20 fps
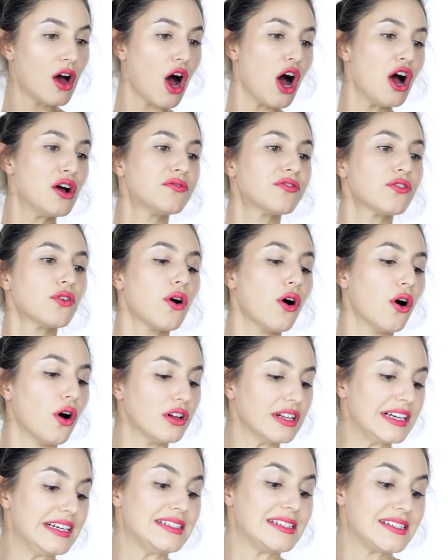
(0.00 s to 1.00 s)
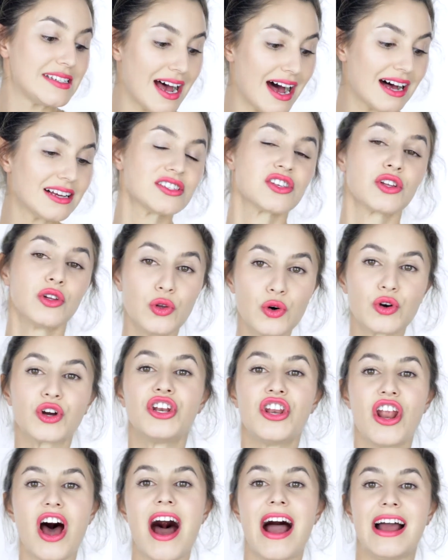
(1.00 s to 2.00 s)
Overall, it does look
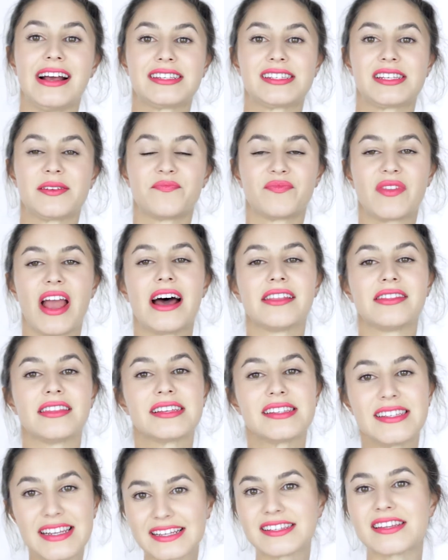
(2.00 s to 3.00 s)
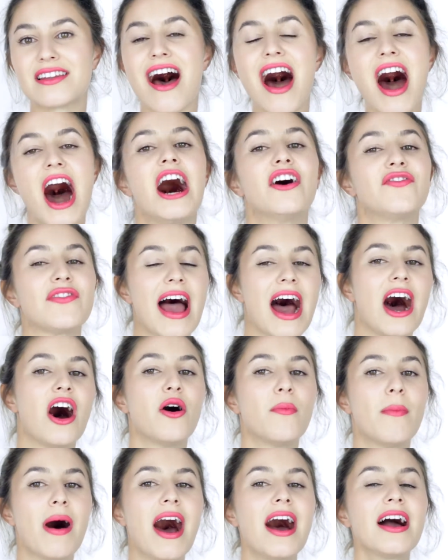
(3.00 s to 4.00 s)
nice at the 6.5
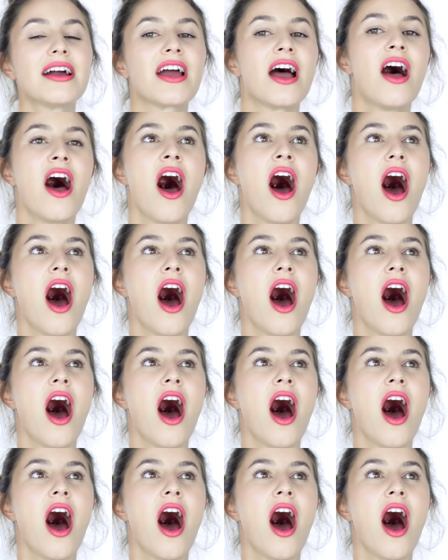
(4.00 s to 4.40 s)
hour mark.